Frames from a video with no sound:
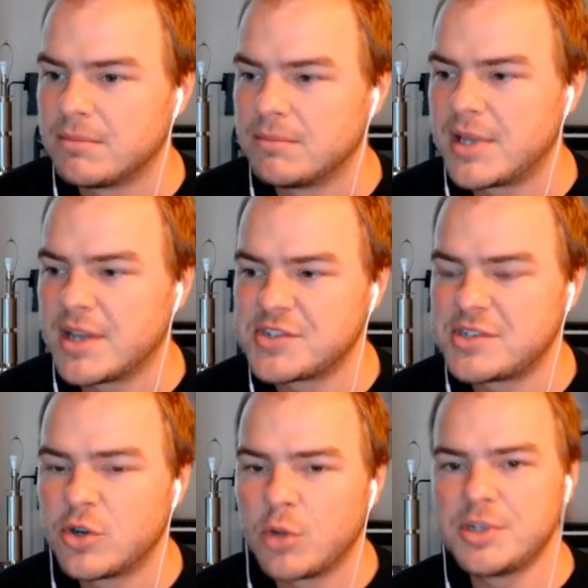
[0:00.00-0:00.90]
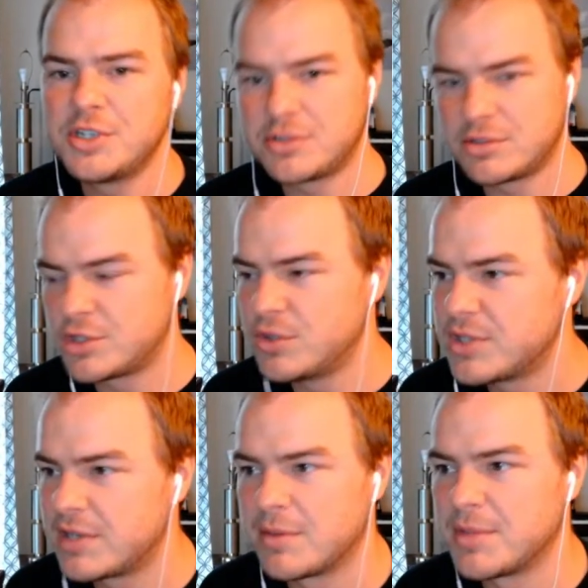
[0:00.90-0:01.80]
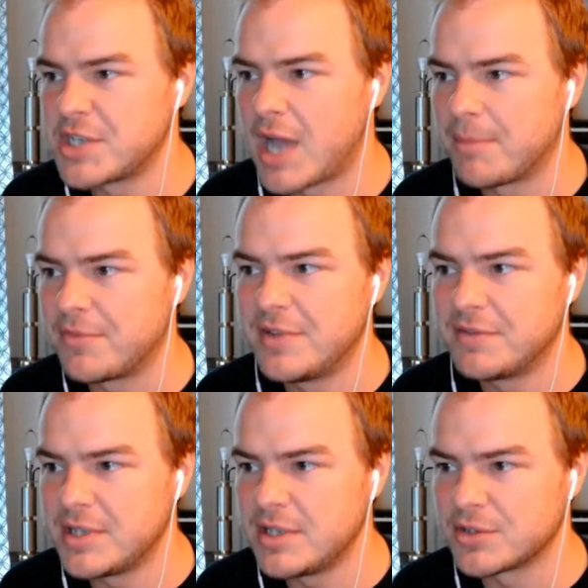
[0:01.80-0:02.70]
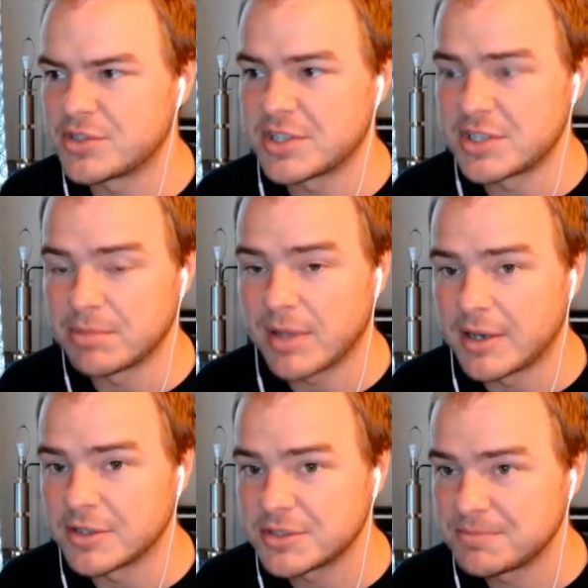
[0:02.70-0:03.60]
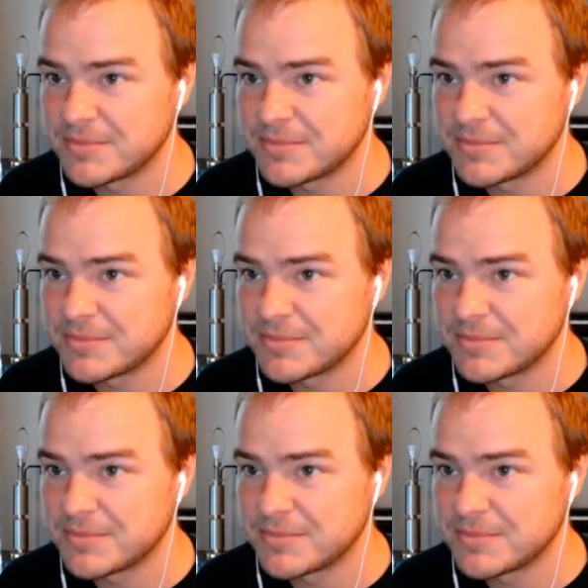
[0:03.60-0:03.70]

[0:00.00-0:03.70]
Because you're only choosing from the top 50 or 60 players,